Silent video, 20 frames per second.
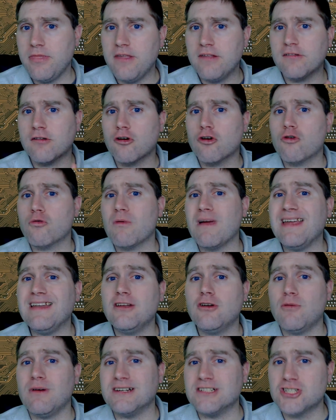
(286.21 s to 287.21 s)
These are
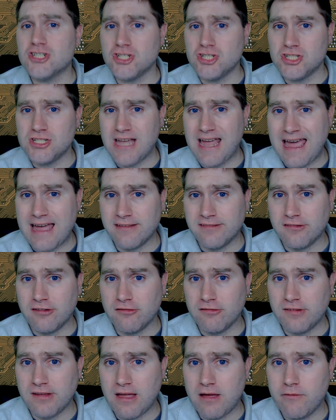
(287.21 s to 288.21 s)
great questions to
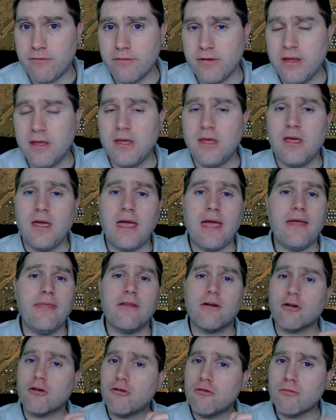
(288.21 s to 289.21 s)
ask yourself,
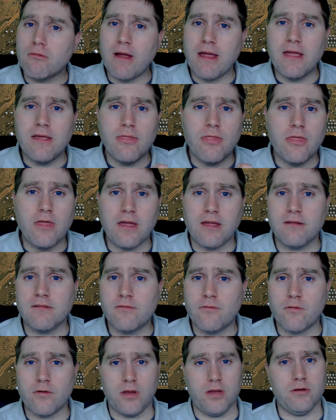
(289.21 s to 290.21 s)
and they're great
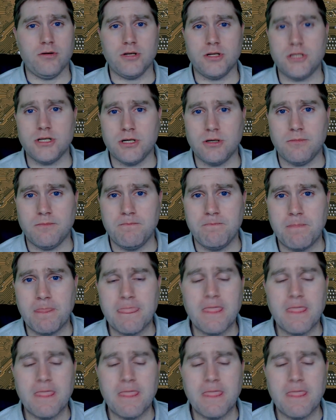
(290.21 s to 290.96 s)
things for you to do.